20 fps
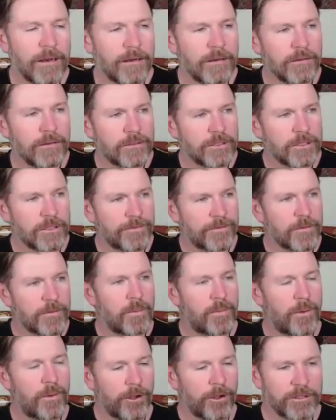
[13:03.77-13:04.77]
look, just from
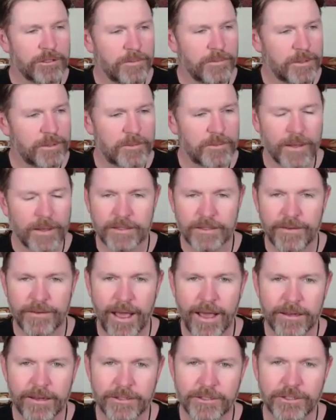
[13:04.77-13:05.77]
a personal perspective,
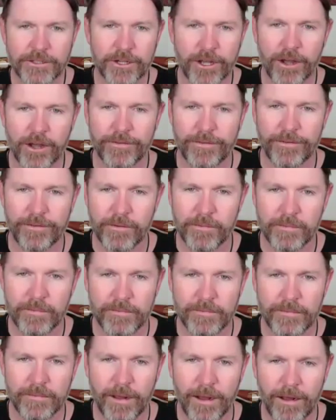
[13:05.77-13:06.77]
how did you go
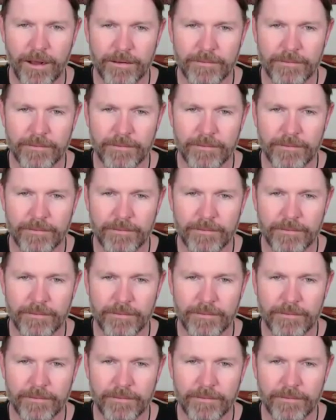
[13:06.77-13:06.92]
from